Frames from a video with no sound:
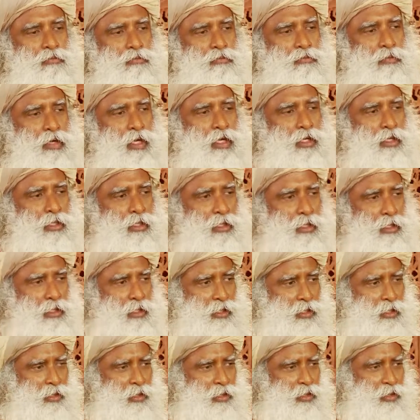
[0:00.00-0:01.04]

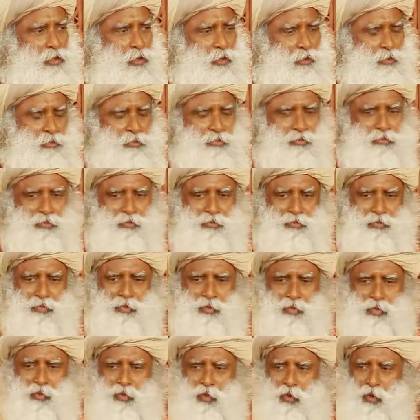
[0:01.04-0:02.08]
very,
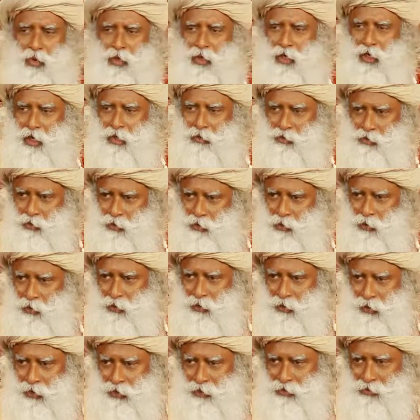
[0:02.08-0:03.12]
worn out
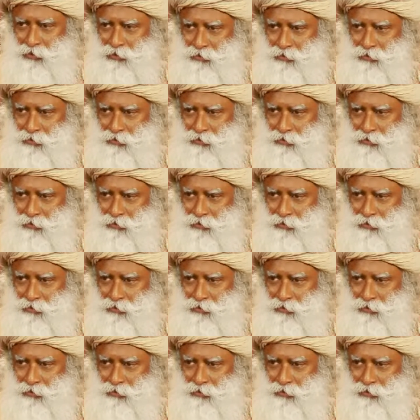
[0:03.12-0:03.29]
clothing